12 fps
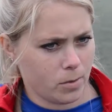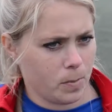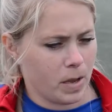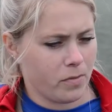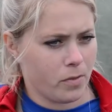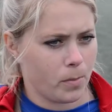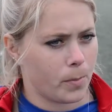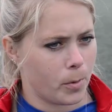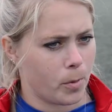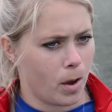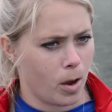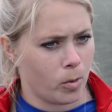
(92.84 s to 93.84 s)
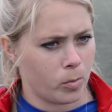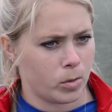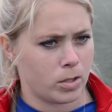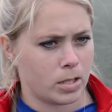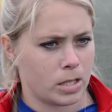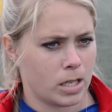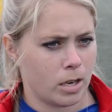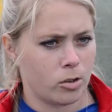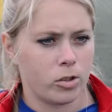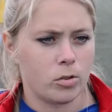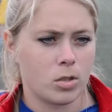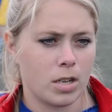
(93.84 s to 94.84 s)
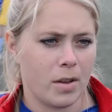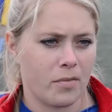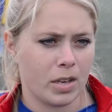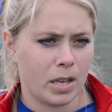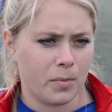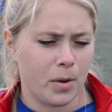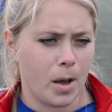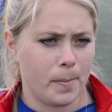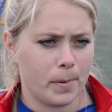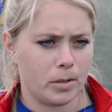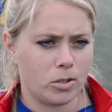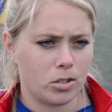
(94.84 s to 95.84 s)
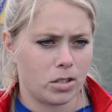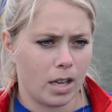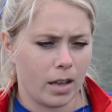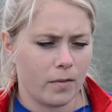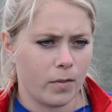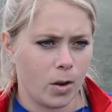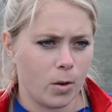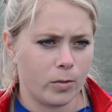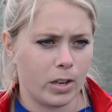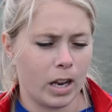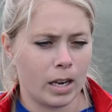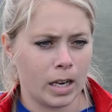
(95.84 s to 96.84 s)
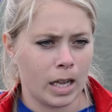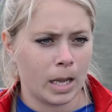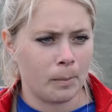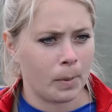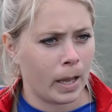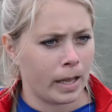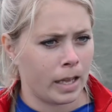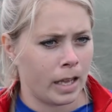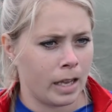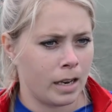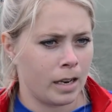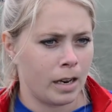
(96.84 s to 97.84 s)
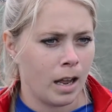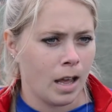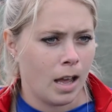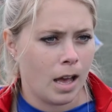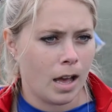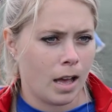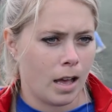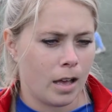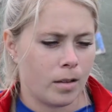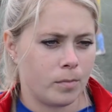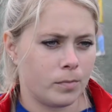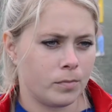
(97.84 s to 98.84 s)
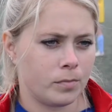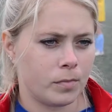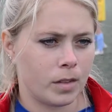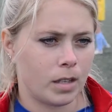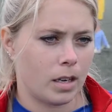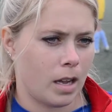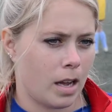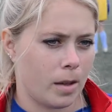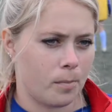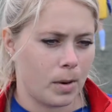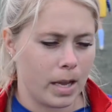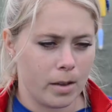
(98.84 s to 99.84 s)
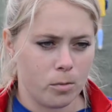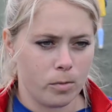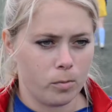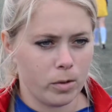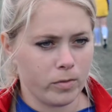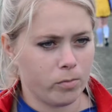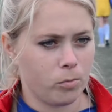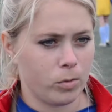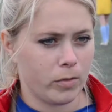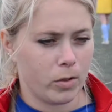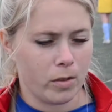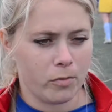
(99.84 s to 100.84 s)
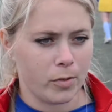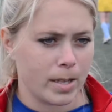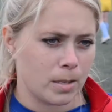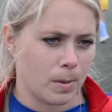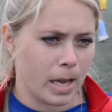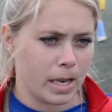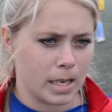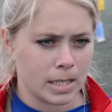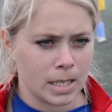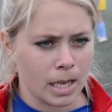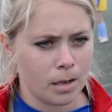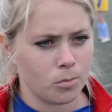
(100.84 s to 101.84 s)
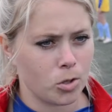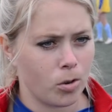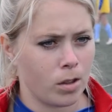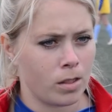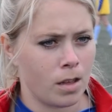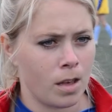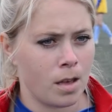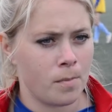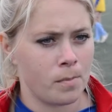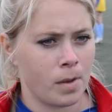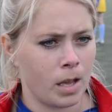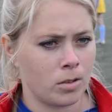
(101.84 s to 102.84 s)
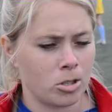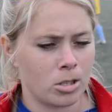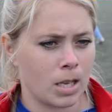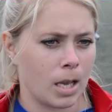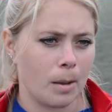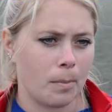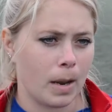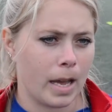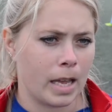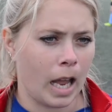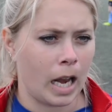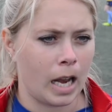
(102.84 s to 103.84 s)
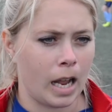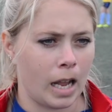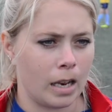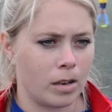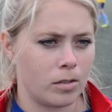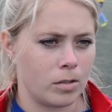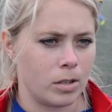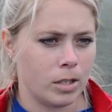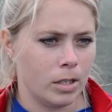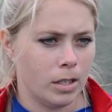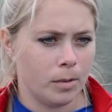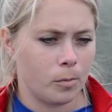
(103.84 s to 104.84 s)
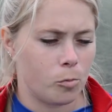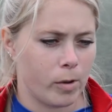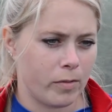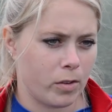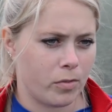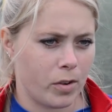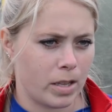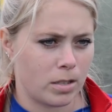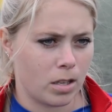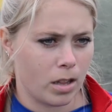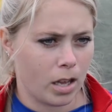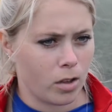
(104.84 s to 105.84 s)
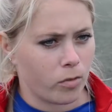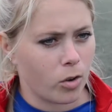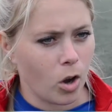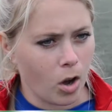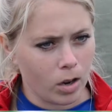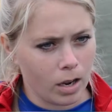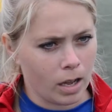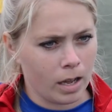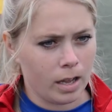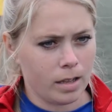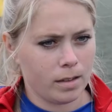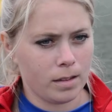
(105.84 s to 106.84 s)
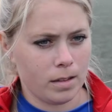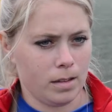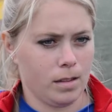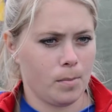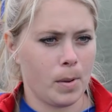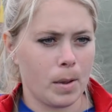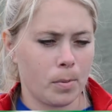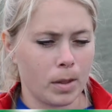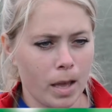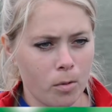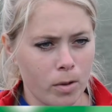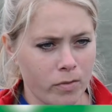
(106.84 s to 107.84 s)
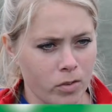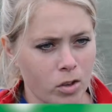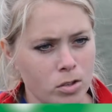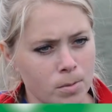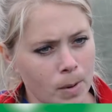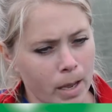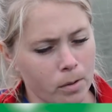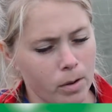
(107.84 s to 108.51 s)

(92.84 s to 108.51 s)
to play football, I would tell you to never give up and just get involved and keep playing. Um, like play with, if you have friends playing in a team, join them and just keep playing and with your friends so that you've got like the people there with you to play